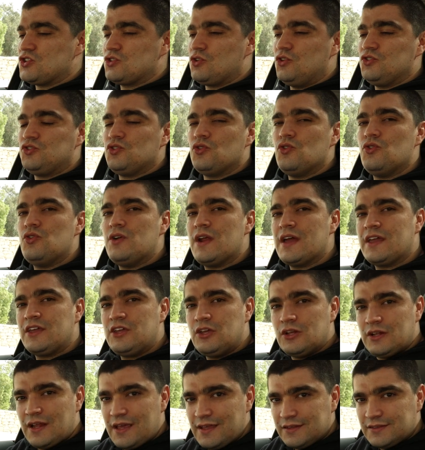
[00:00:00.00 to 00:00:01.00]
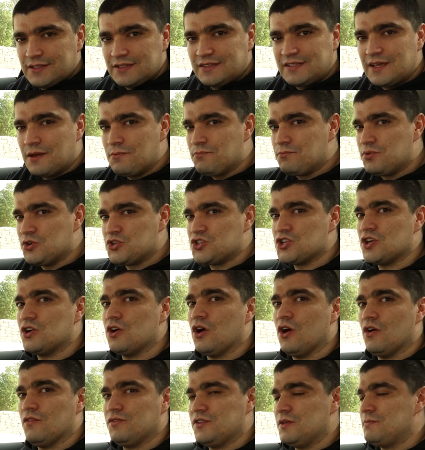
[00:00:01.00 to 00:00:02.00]
is going to regulate the temperature
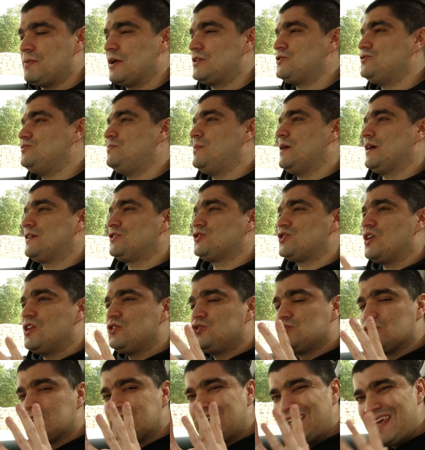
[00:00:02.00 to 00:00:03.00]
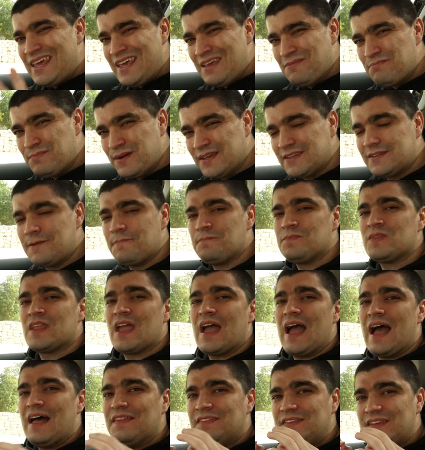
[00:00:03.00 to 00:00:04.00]
of the battery pack, trying to keep it
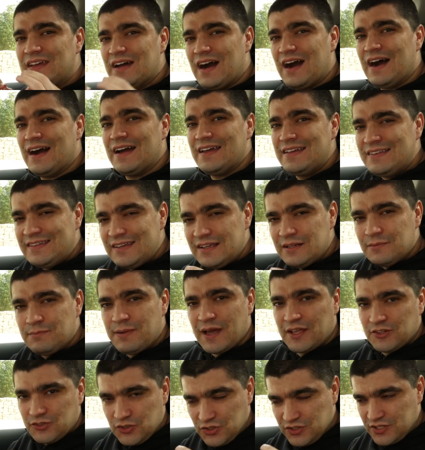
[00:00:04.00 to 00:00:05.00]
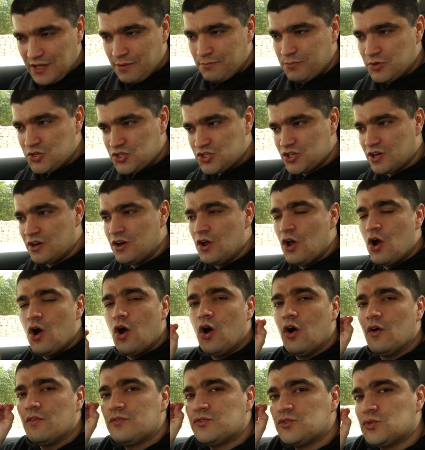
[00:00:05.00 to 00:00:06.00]
at the ideal battery temperature
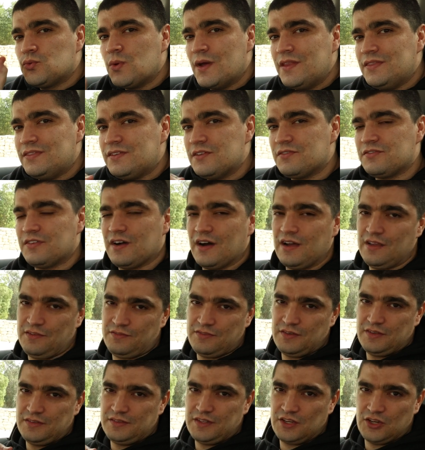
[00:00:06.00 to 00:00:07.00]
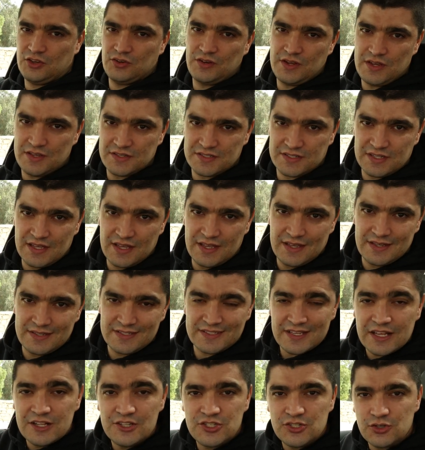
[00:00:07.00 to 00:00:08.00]
of 25 degrees
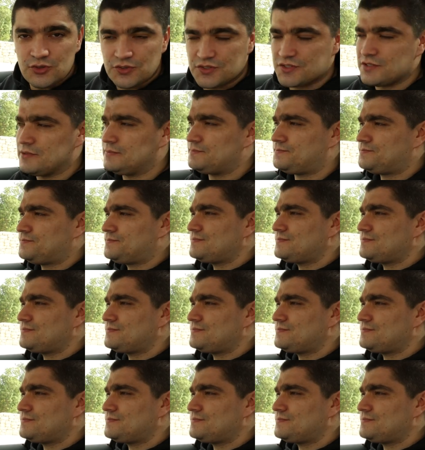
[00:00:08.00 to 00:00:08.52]
Celsius.